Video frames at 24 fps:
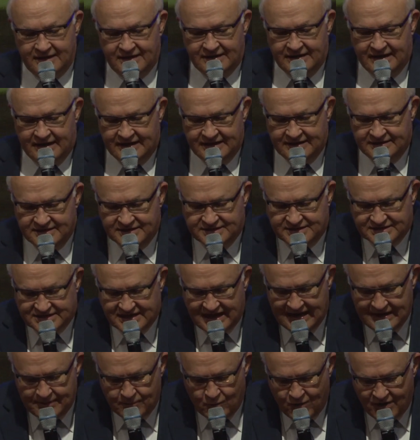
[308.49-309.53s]
Now, in the
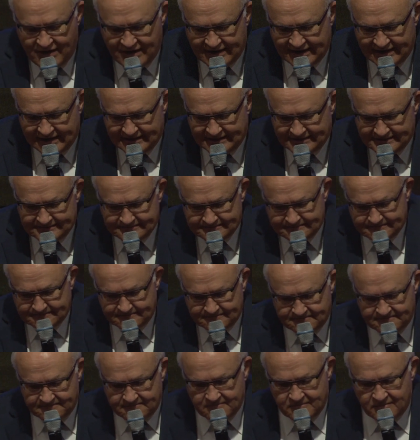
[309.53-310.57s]
same way,
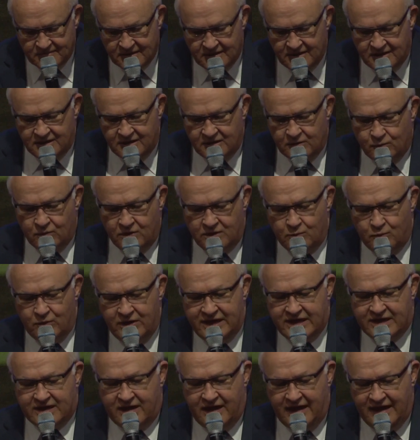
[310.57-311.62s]
when we
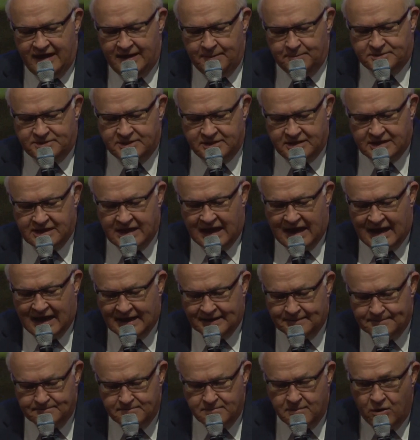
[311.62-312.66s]
came to
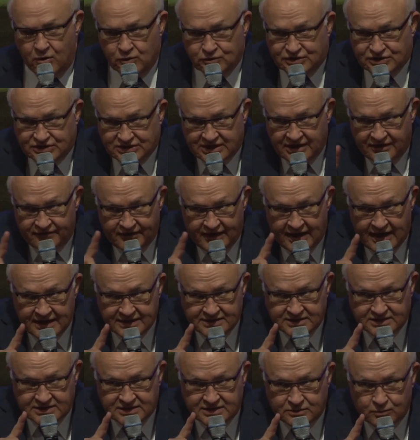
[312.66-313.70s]
God, most of
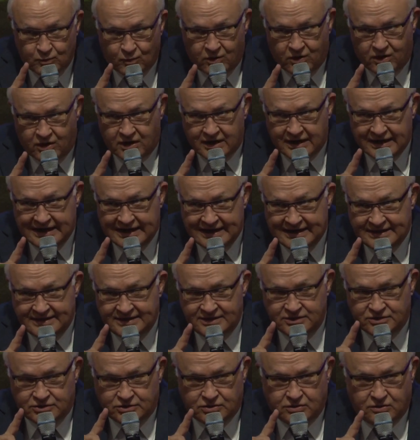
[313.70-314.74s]
us were
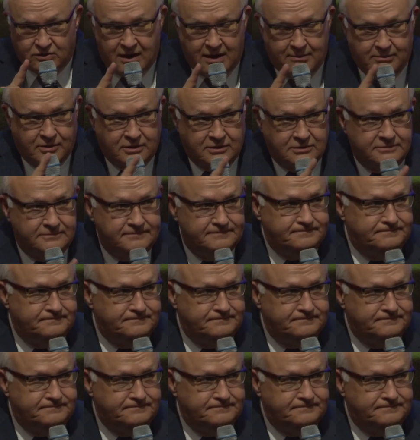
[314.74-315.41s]
in trouble.